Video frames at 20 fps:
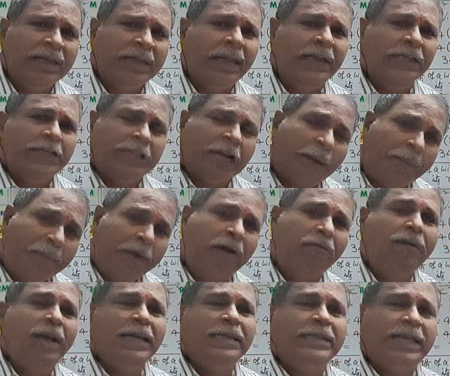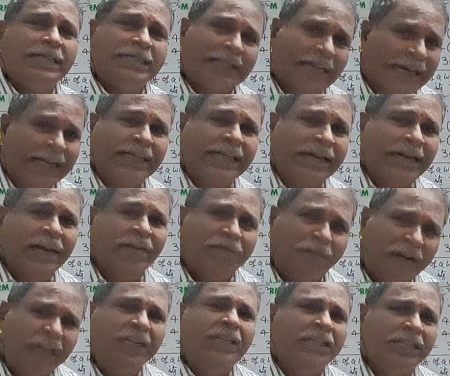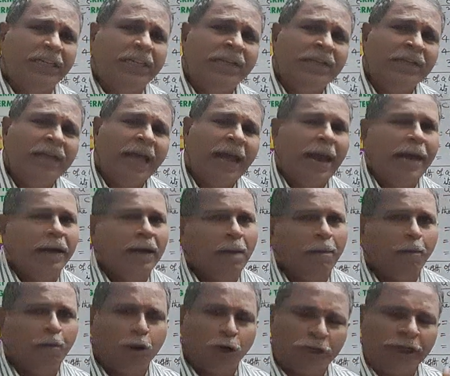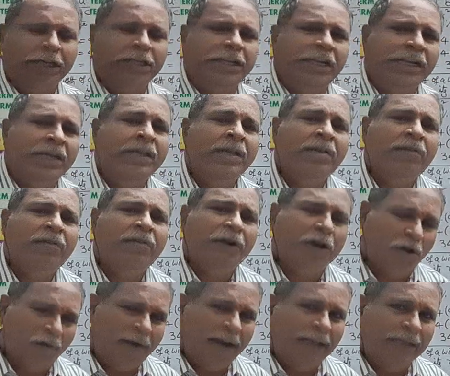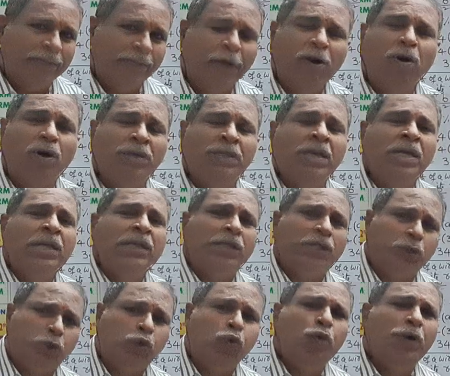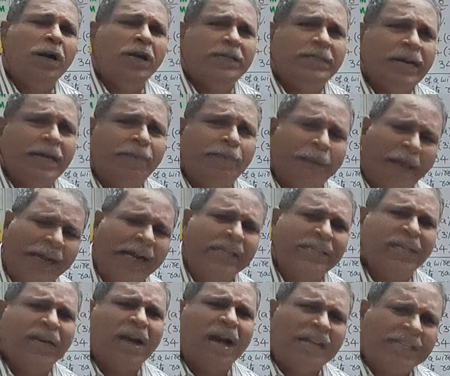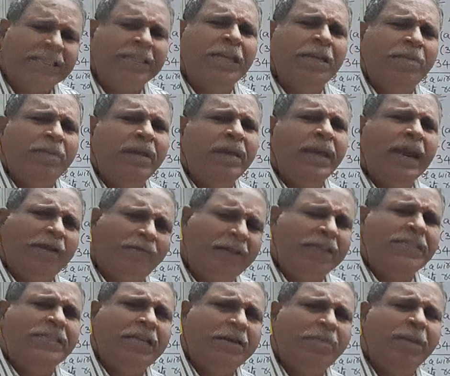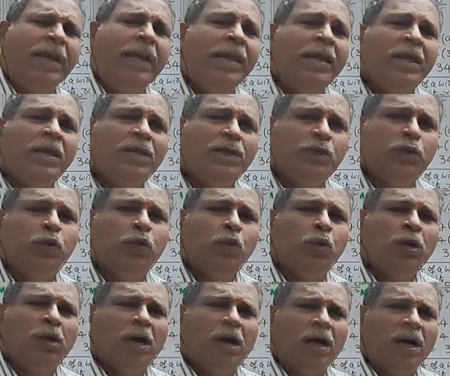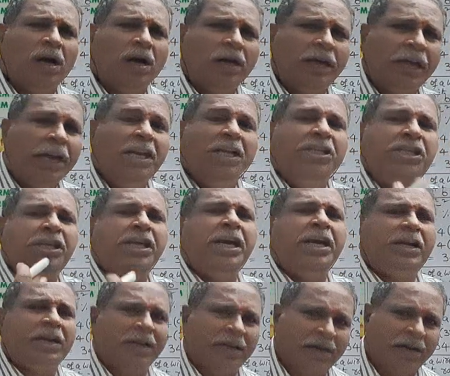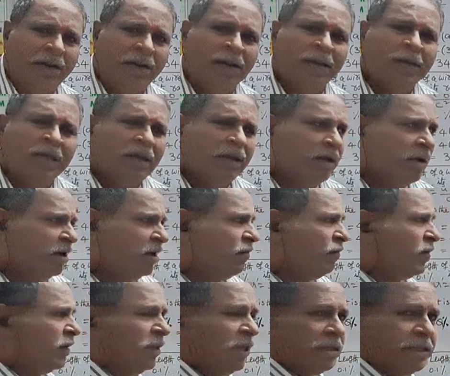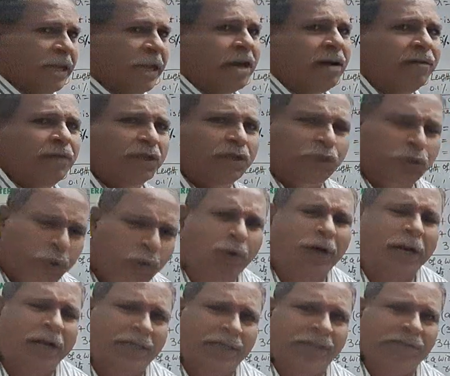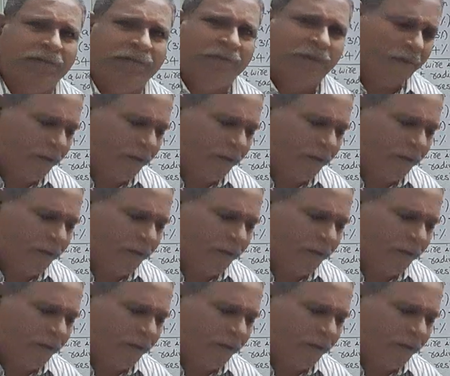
Then chapter wise I selected, filtered, and I'm projecting video wise, because the students and parents are asking me, requesting me to initiate for the sake of the students in the